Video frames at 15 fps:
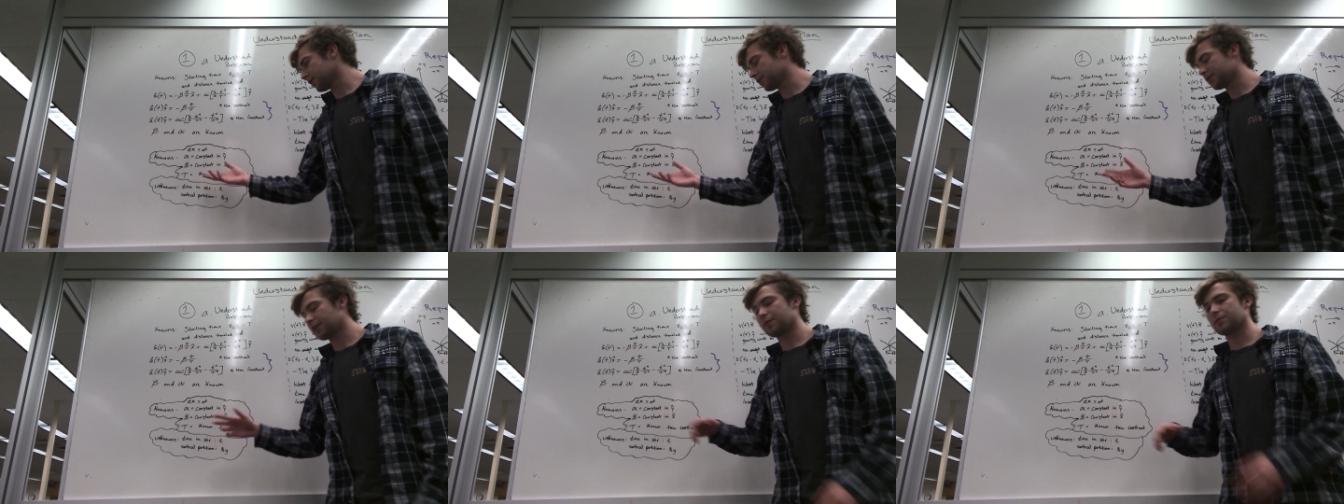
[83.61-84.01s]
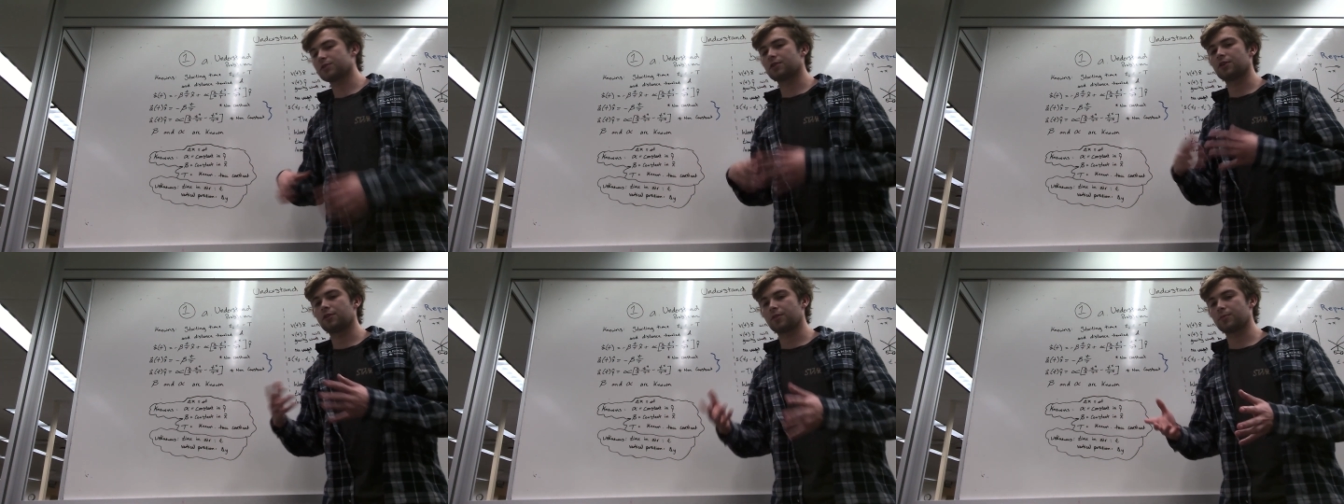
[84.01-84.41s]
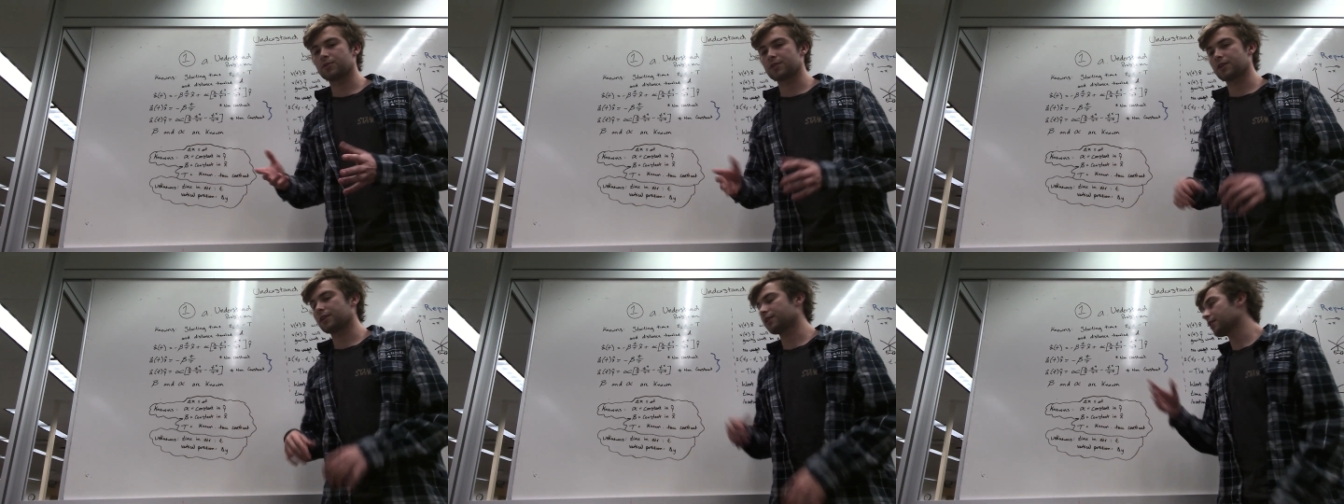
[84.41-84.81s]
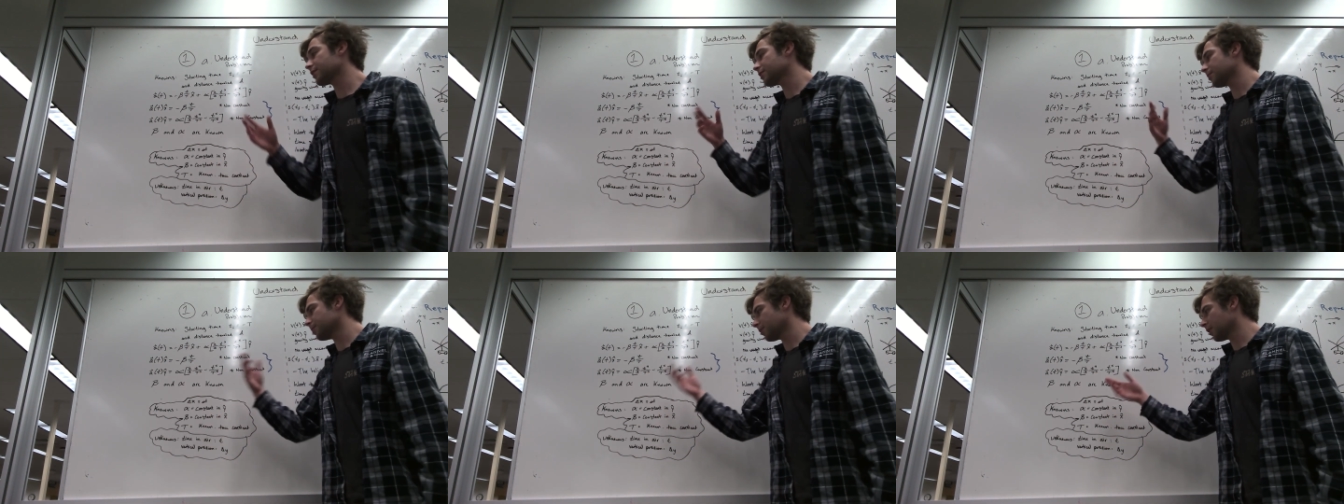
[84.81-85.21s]
Time is already represented. That's
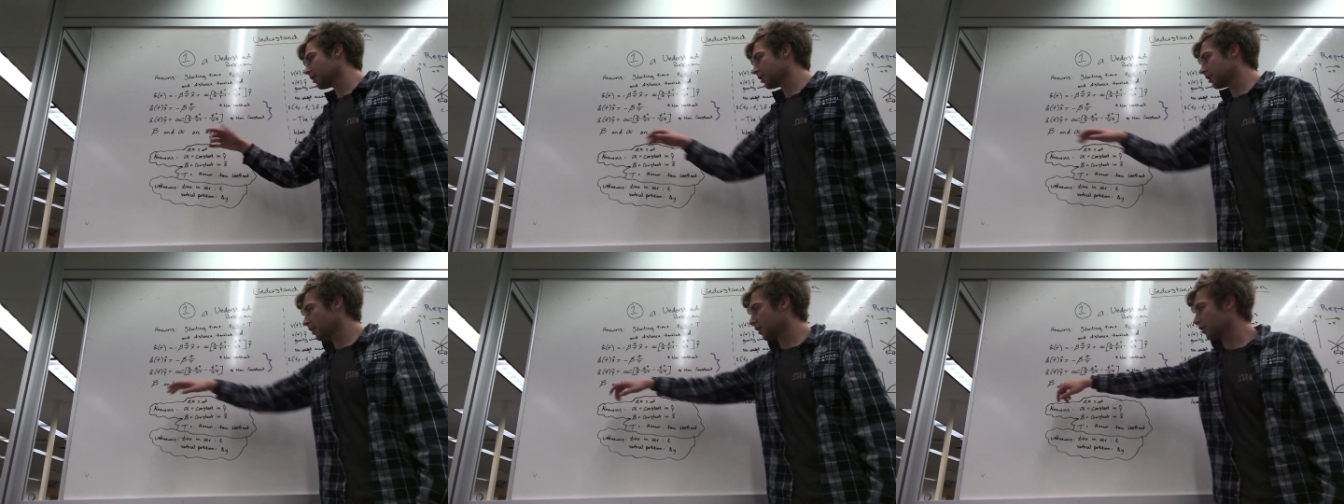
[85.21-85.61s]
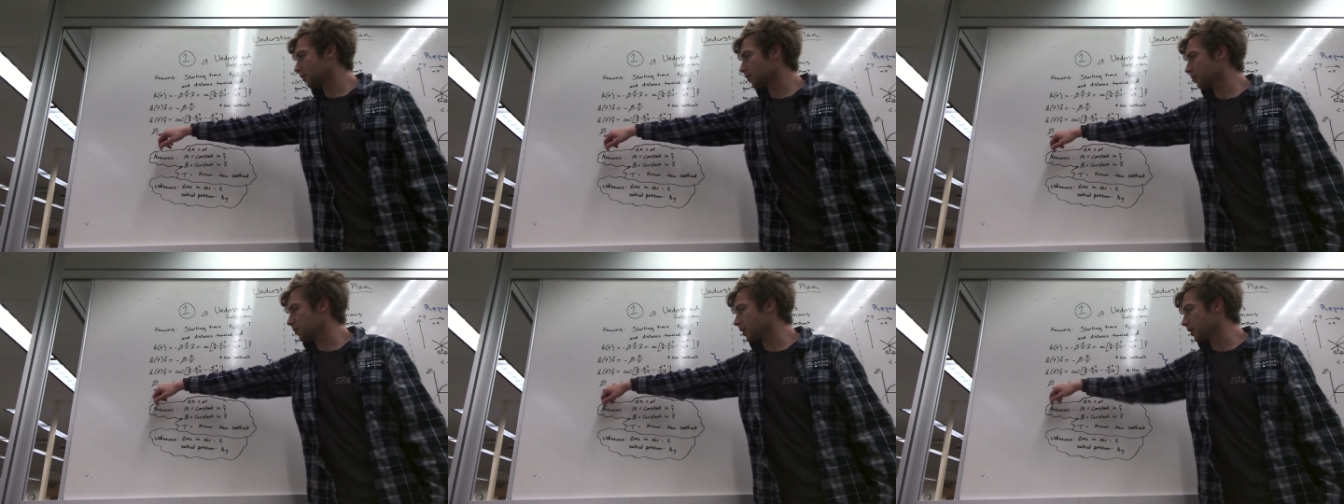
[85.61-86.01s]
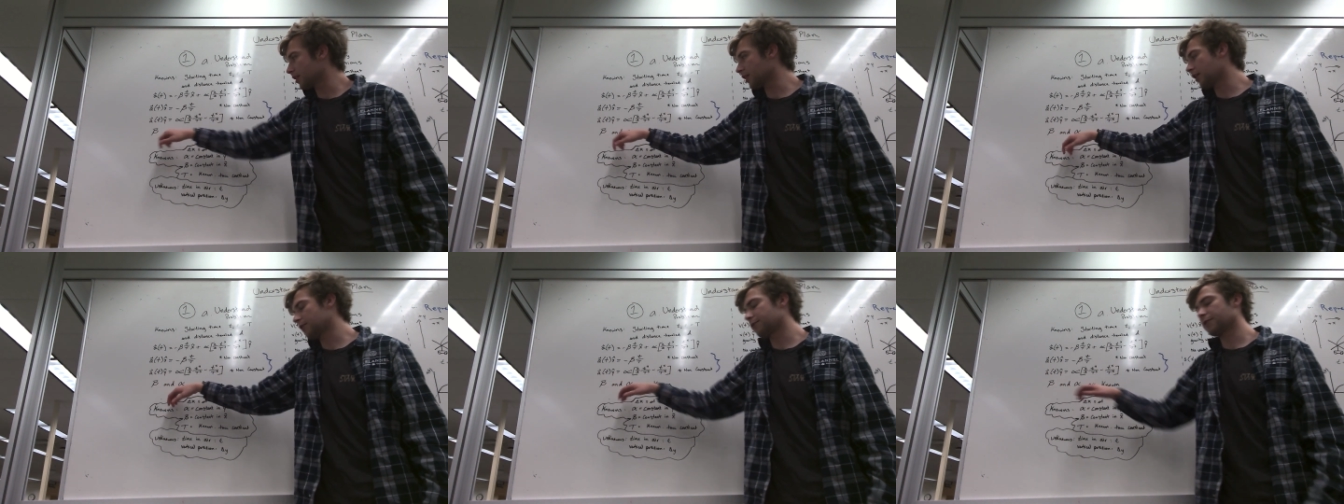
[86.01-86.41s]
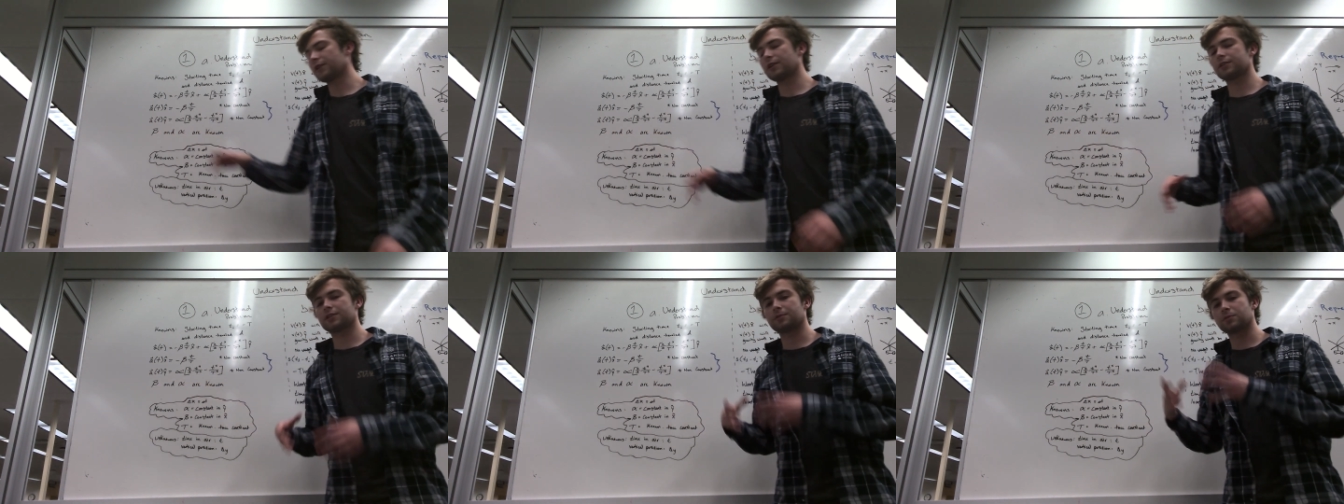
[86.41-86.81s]
up, along with beta and alpha,
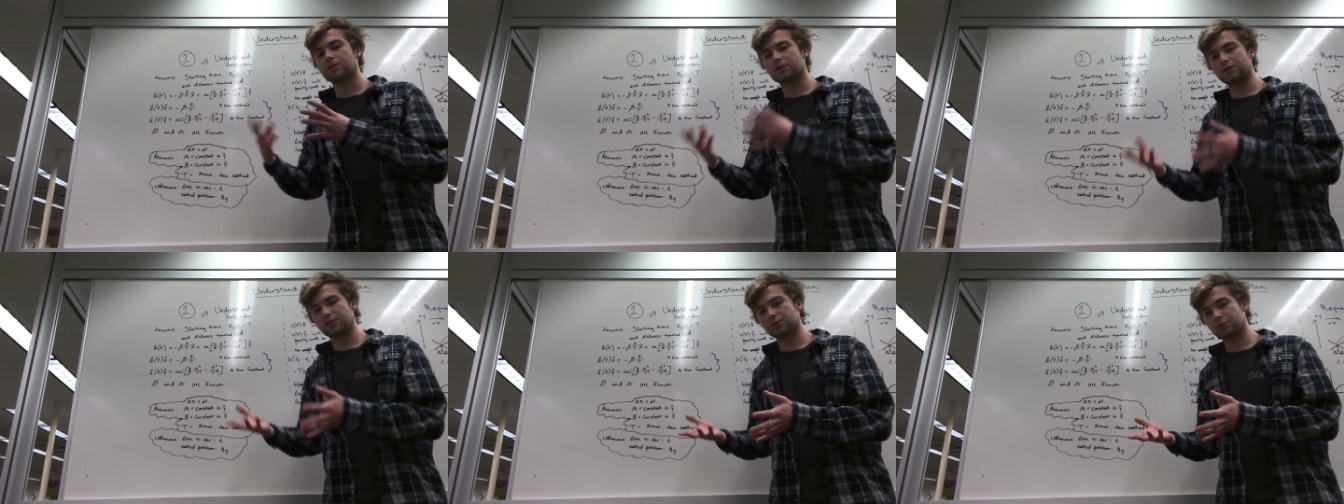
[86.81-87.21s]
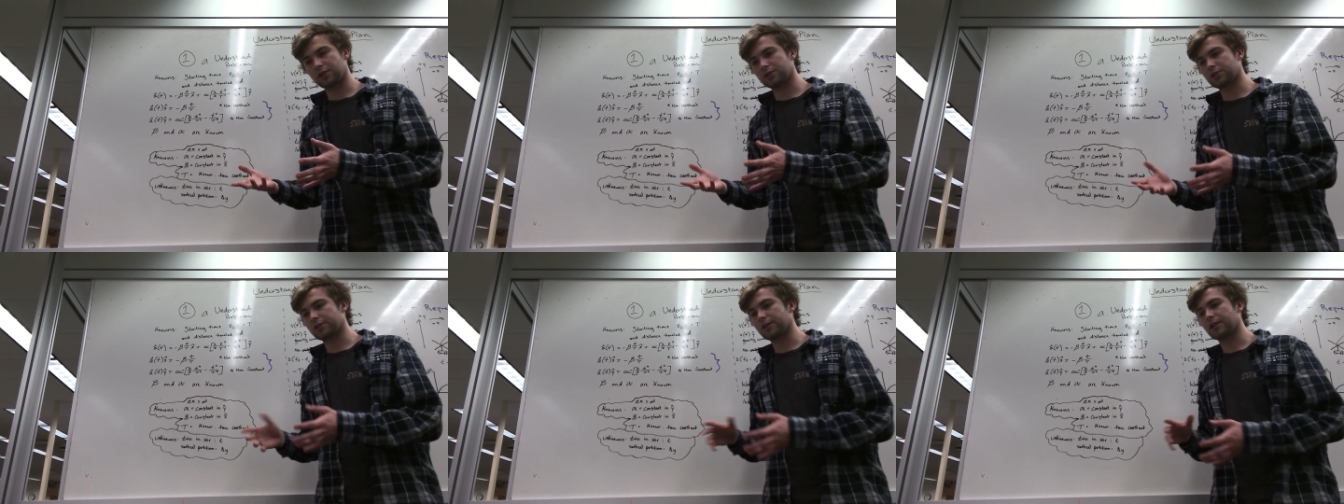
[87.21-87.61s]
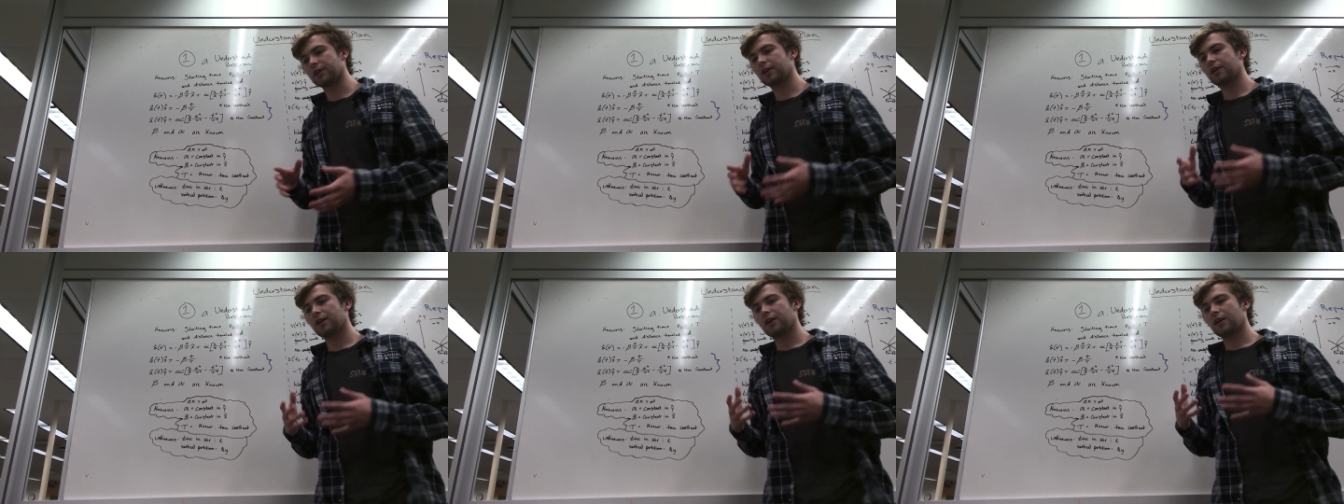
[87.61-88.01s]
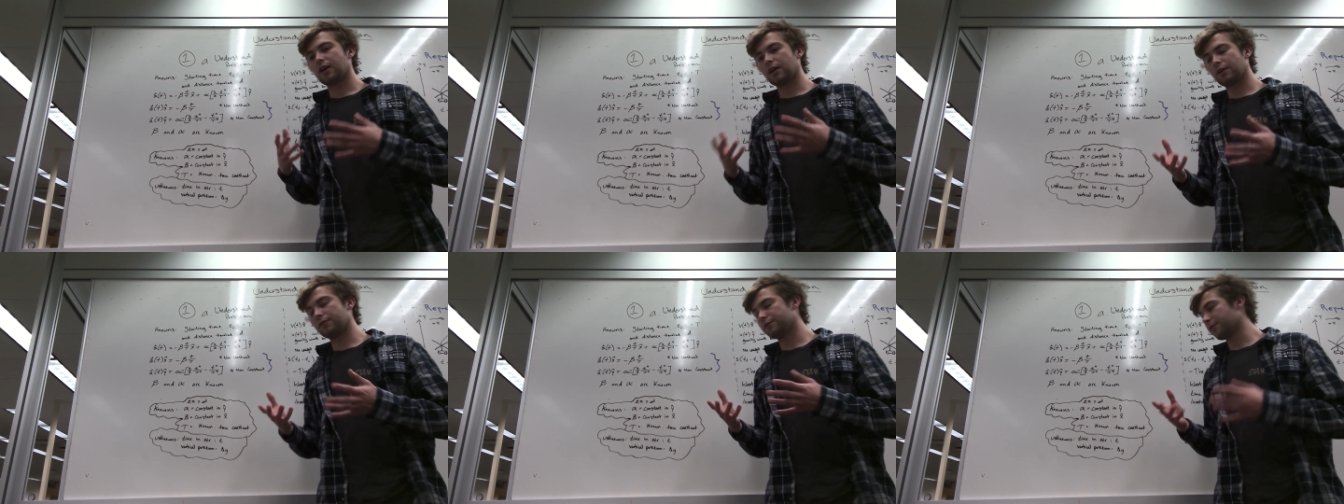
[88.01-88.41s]
it's up to the discretion
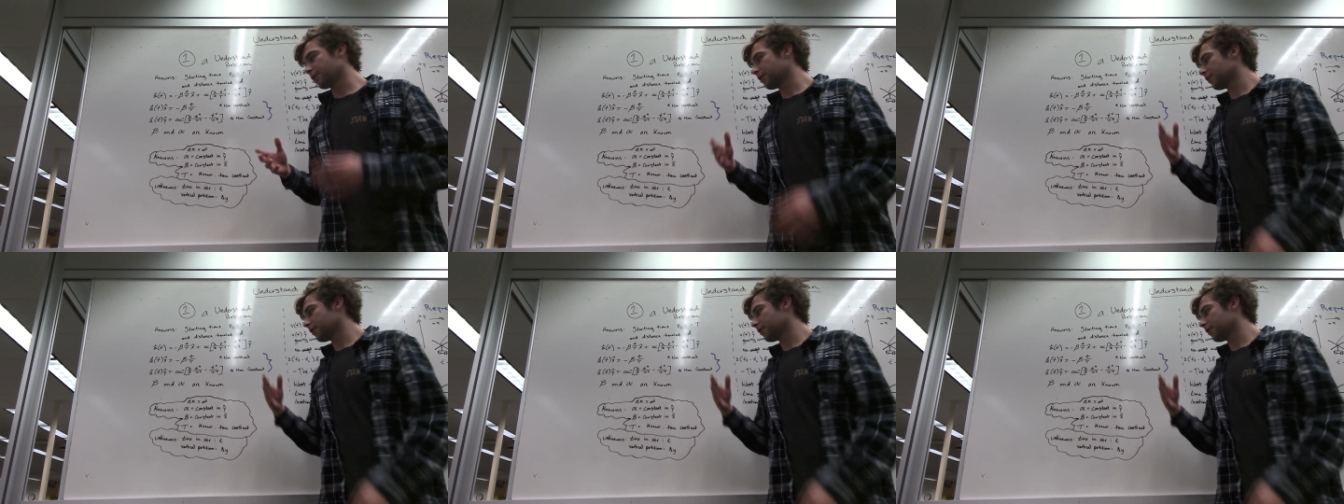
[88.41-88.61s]
of